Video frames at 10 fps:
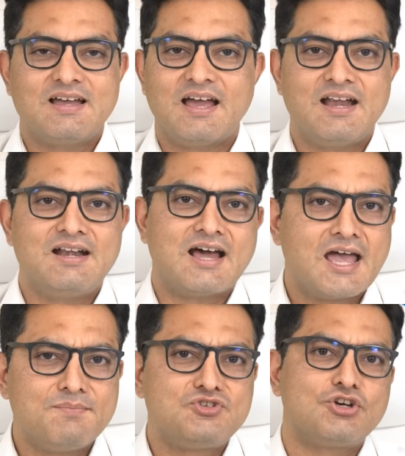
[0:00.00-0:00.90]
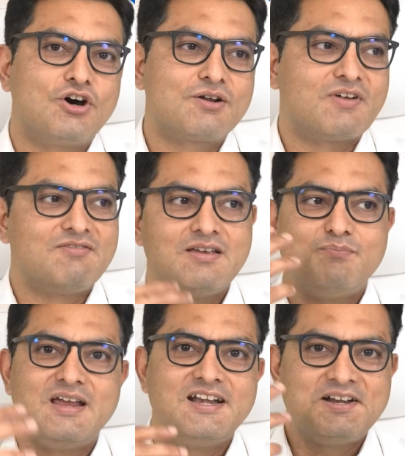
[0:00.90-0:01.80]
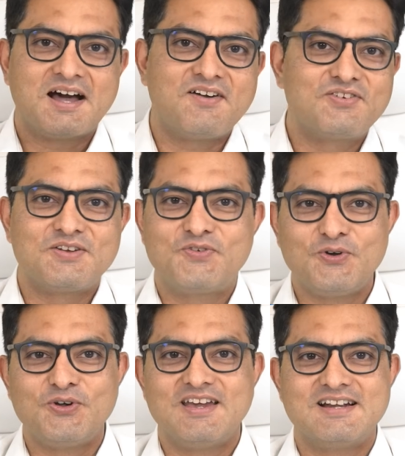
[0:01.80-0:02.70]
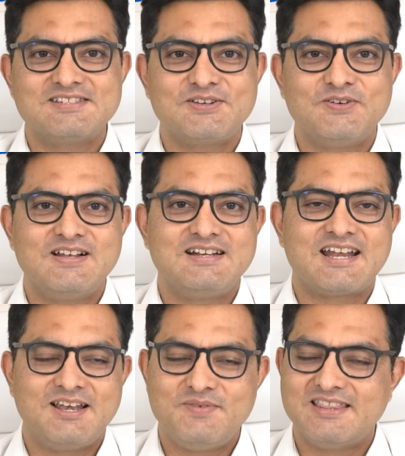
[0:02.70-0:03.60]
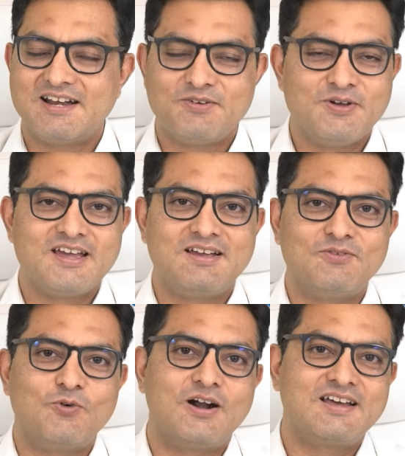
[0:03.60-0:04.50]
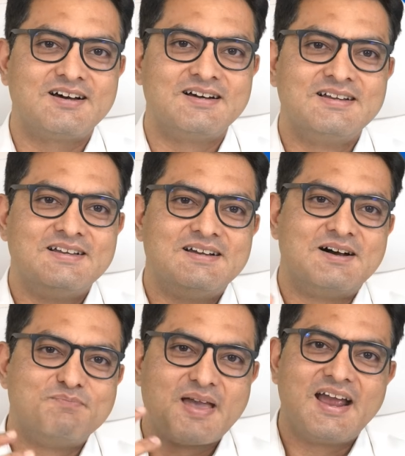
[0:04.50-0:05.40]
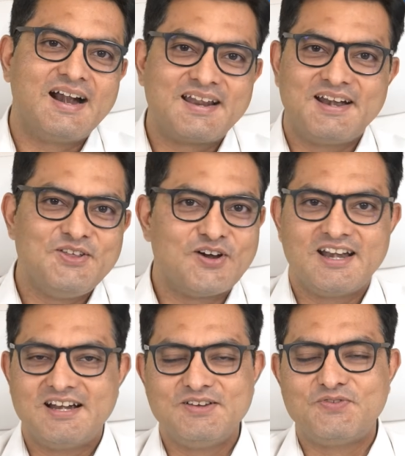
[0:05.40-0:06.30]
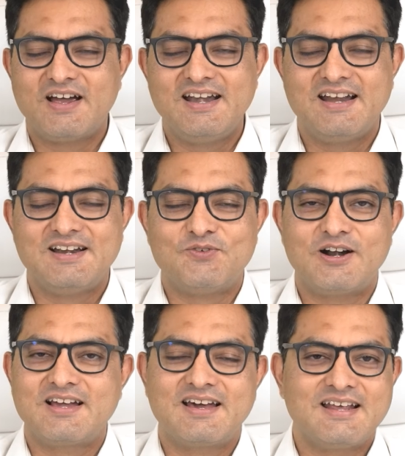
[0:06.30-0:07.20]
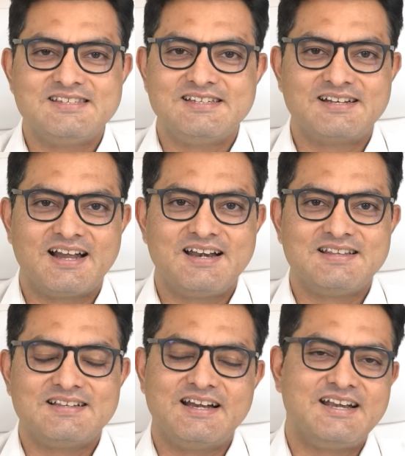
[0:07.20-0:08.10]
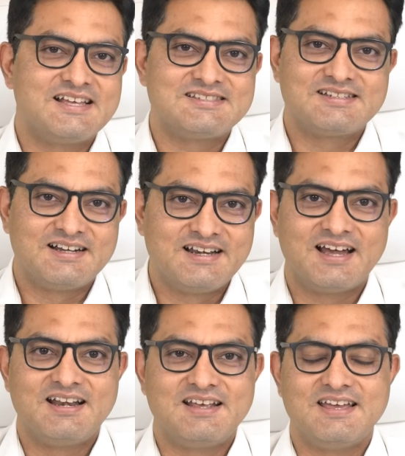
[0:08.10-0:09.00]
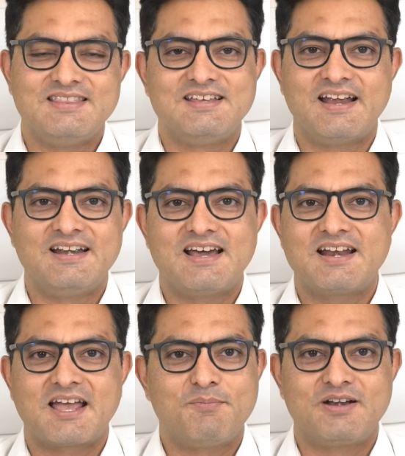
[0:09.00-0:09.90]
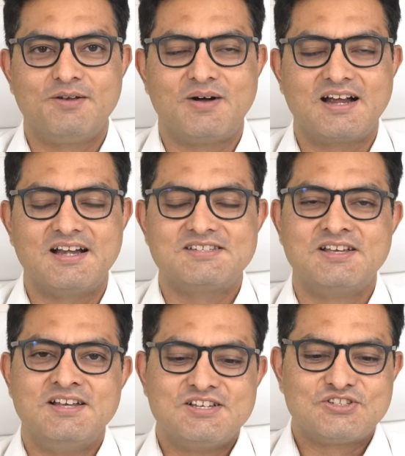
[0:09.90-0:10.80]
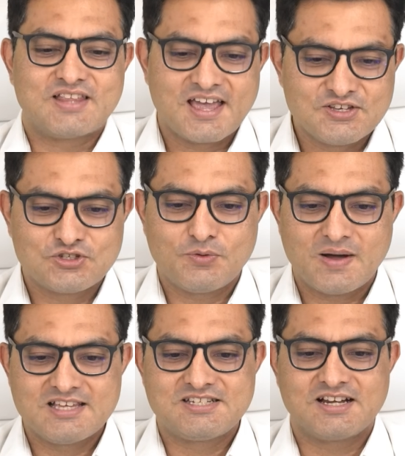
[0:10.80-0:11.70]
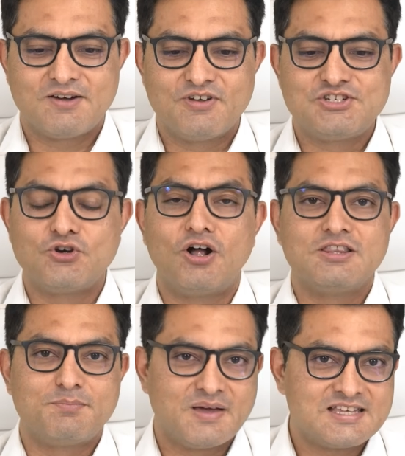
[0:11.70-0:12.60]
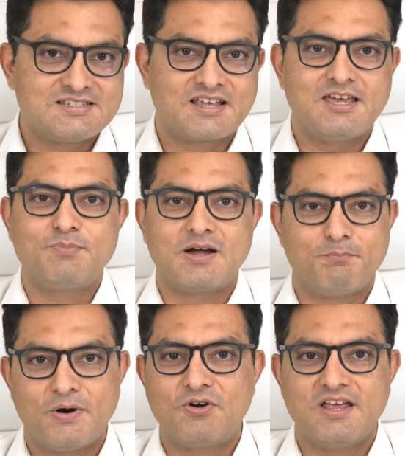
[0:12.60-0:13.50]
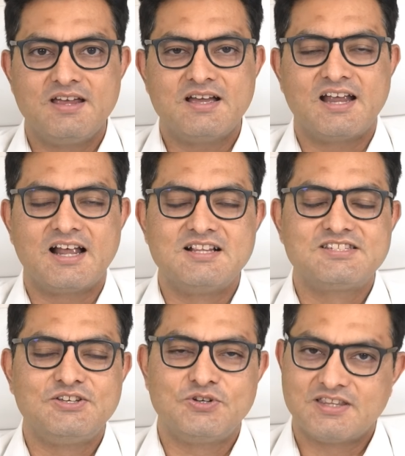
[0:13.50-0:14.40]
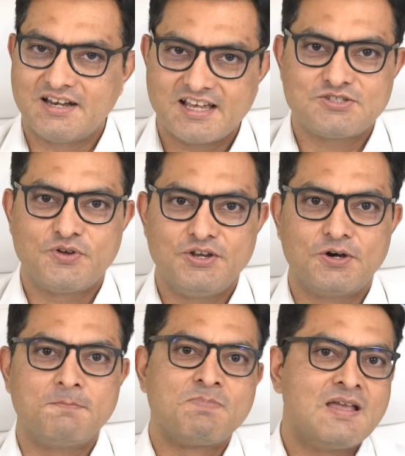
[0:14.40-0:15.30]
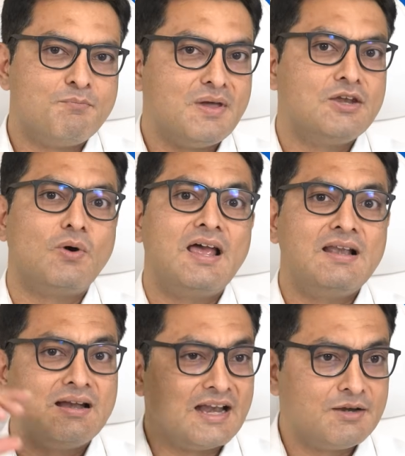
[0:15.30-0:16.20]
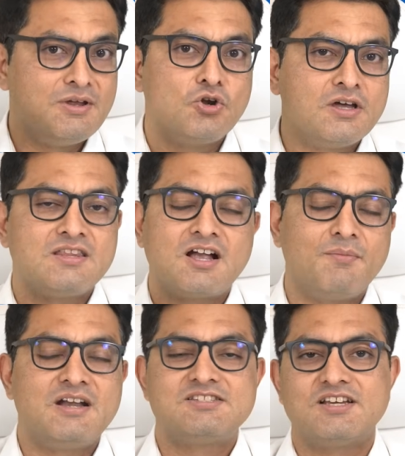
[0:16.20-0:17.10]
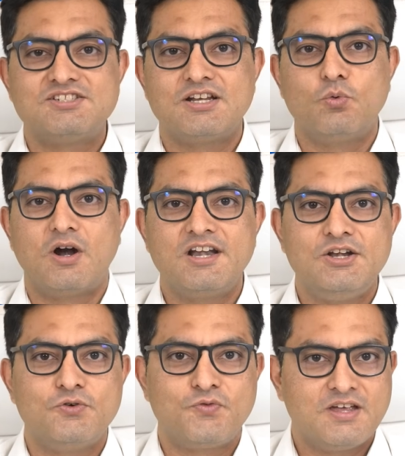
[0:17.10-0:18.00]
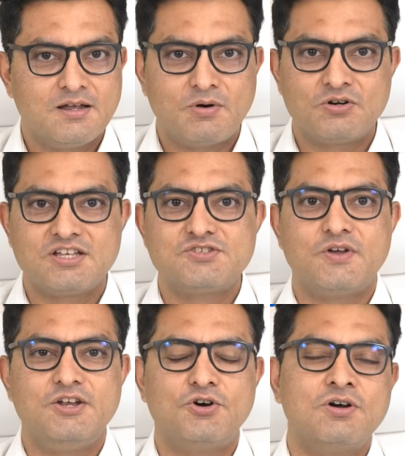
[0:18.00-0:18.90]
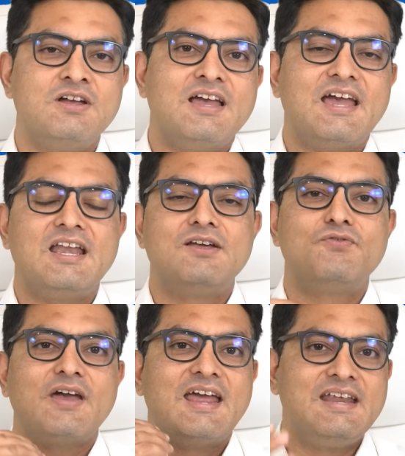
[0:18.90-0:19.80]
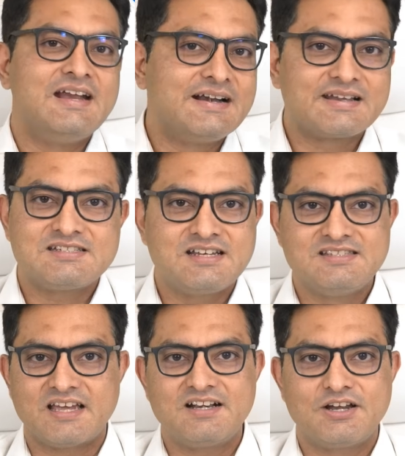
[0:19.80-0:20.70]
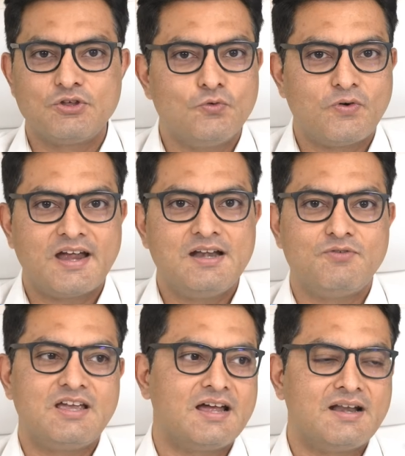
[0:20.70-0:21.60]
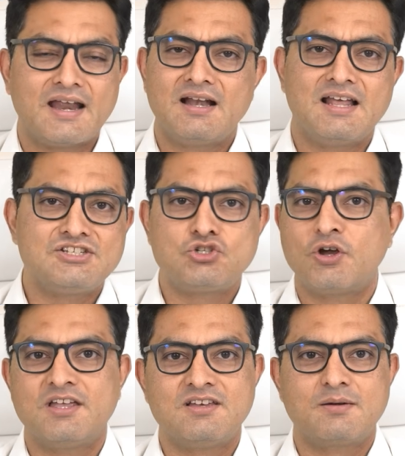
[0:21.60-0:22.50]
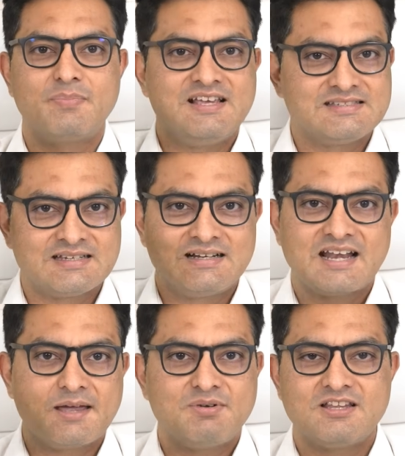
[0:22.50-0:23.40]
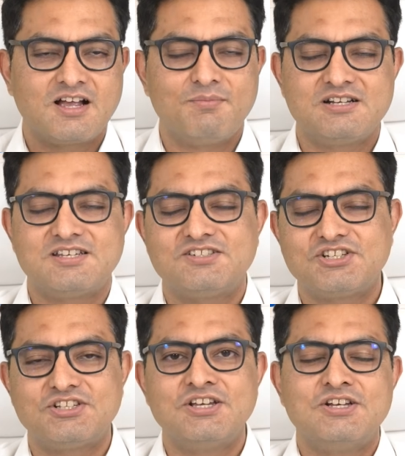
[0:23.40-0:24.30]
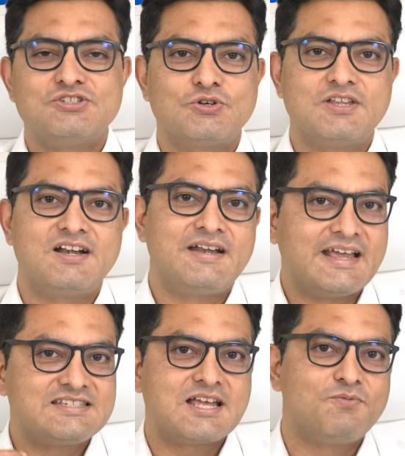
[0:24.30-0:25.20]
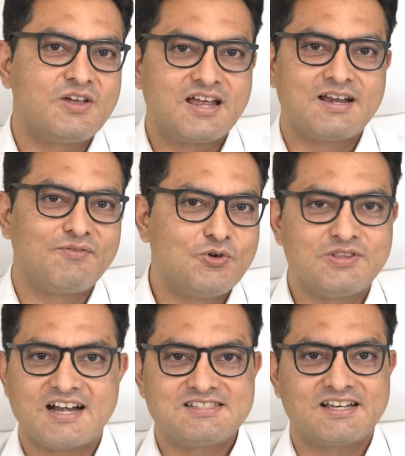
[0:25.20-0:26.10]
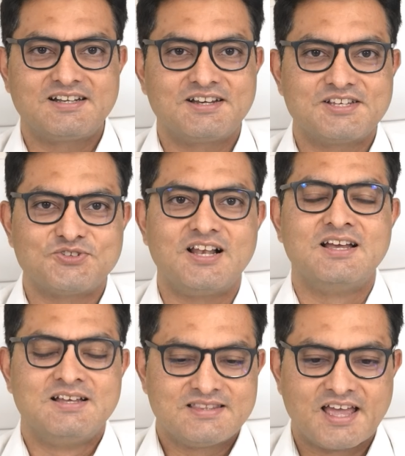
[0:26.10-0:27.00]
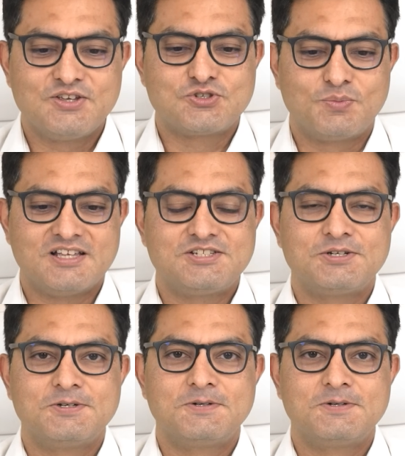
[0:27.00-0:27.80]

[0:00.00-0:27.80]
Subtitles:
And I am sure when we meet after a few years, you will tell me that Vivek, what a mega trend you identified and what a crazy run it has done in the entire capital markets. So thank you so much. Wish you all the best. Keep compounding, and I'll see you in the next video. Meanwhile, let me know in the comment section what did you feel about this video, and if any interesting sector you find we can analyze together, please type in the comment section so that next time we can review that sector as well. Thank you so much.